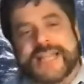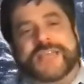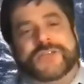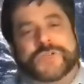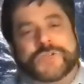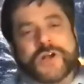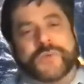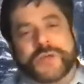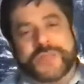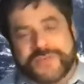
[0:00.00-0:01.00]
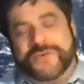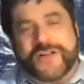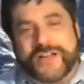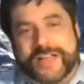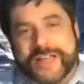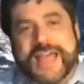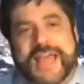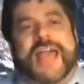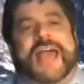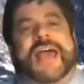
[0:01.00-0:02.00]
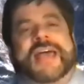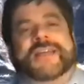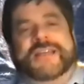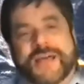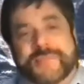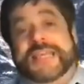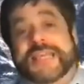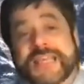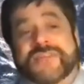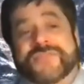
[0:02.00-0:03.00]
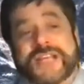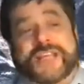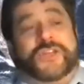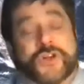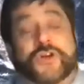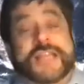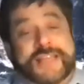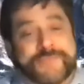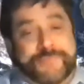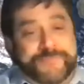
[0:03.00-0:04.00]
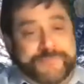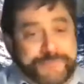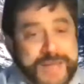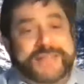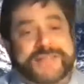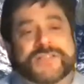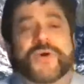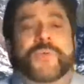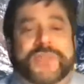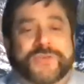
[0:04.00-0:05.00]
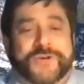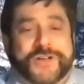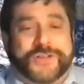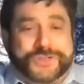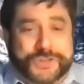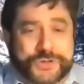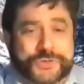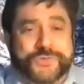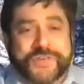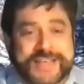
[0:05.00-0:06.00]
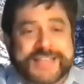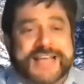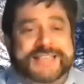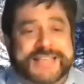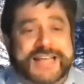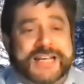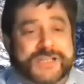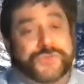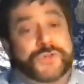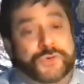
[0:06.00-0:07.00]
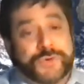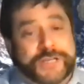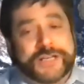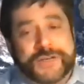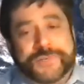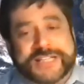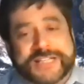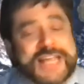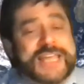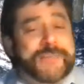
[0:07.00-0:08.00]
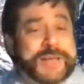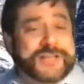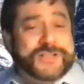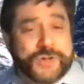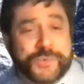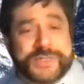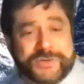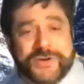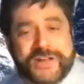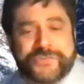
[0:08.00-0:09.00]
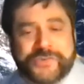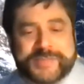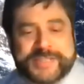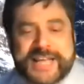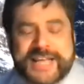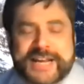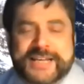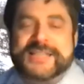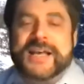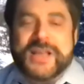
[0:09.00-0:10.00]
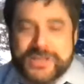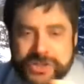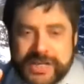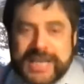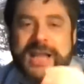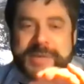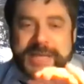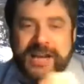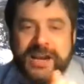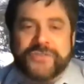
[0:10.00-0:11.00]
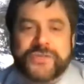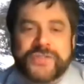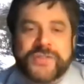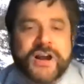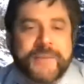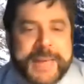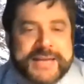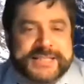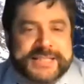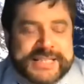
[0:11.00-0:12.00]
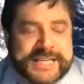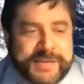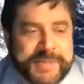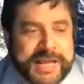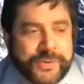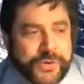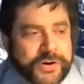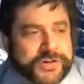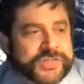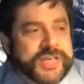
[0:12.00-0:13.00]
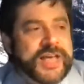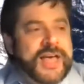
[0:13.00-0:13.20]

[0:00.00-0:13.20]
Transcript: day, you start withdrawing, and come the evening, you're in benzo withdrawal. So you that Xanax feels really good when you take it because you're withdrawing from Xanax. So you got to be careful. There are medicines that can make it worse.